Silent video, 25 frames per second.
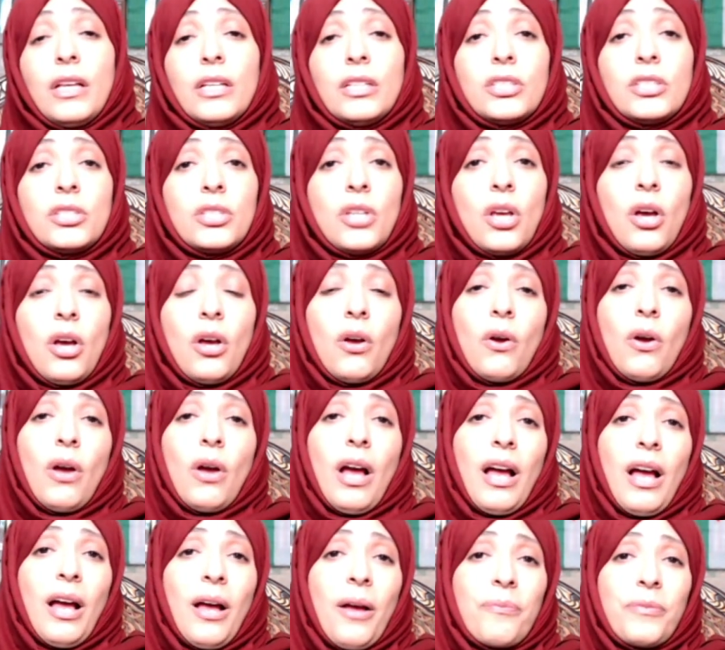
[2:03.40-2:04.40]
So
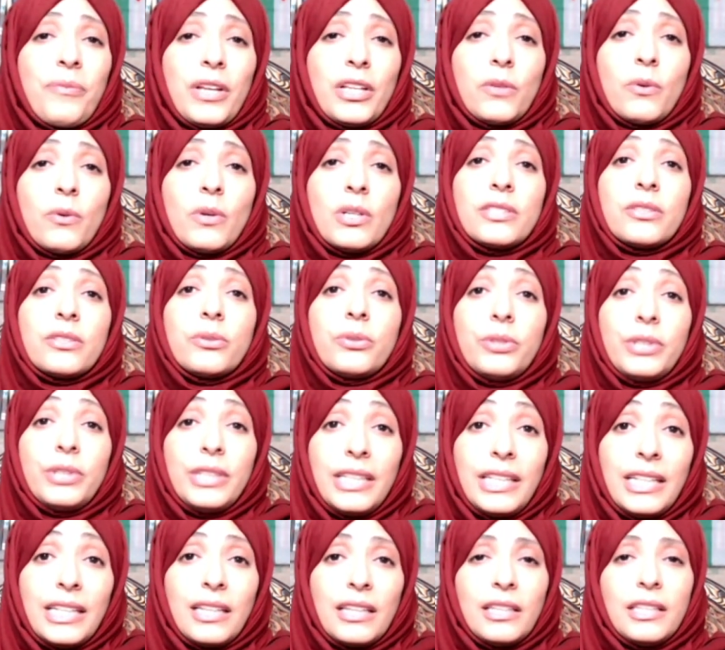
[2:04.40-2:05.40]
it was a
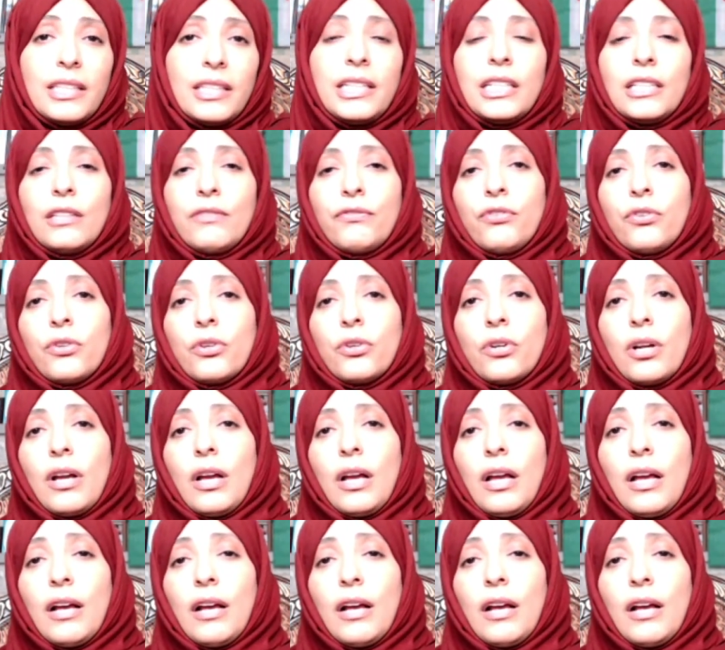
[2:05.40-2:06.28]
real need for